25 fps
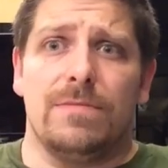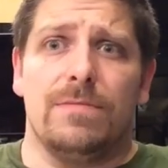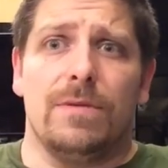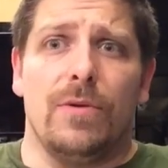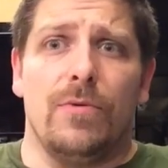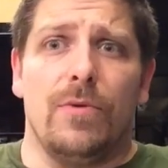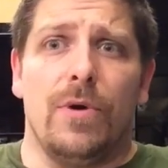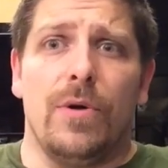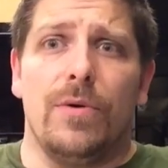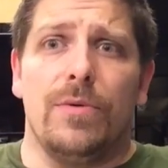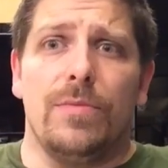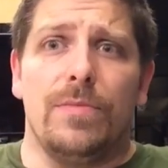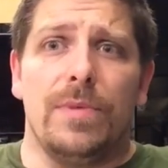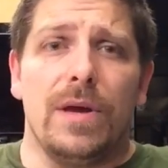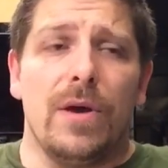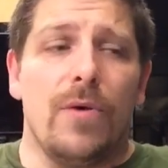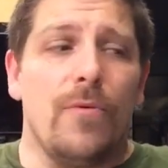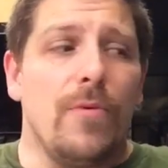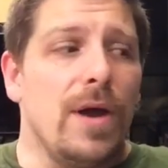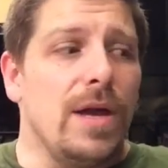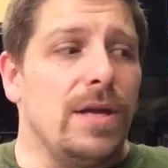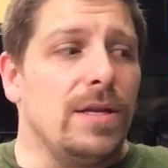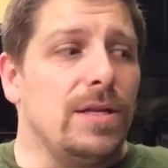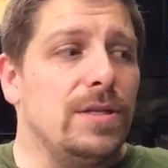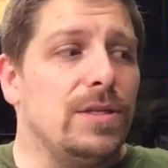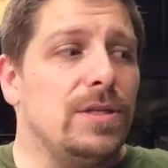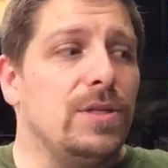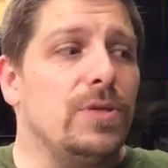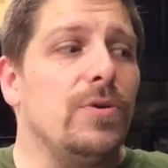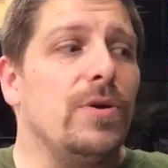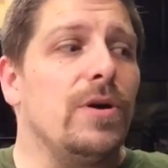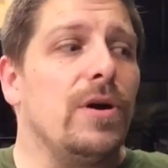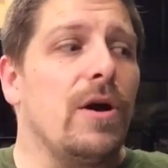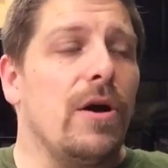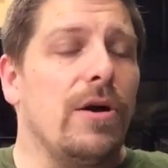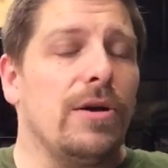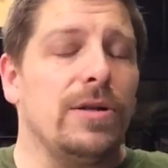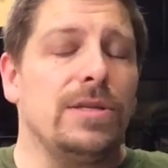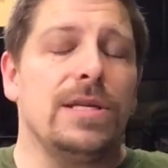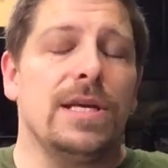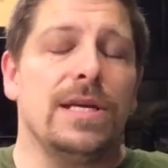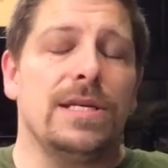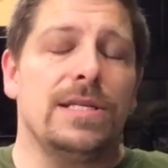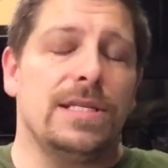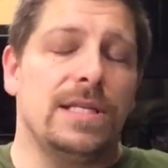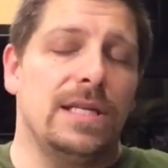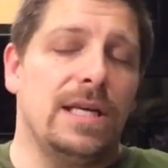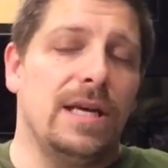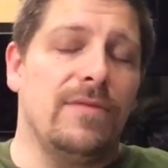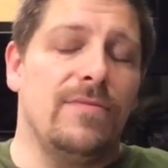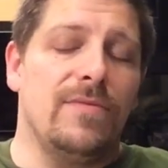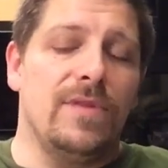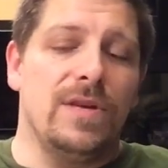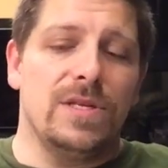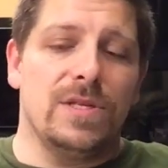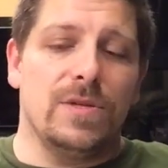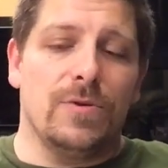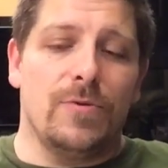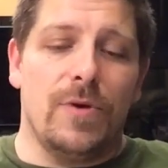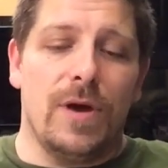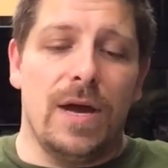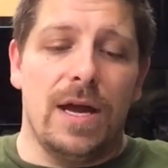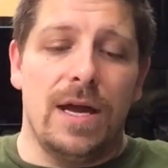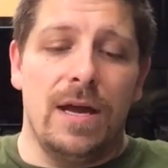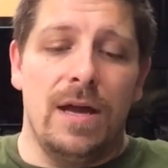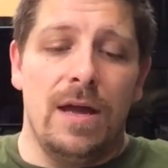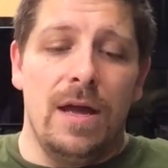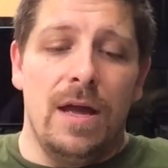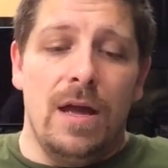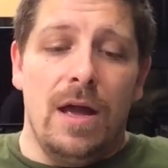but what would be a way to do a contest to give these away?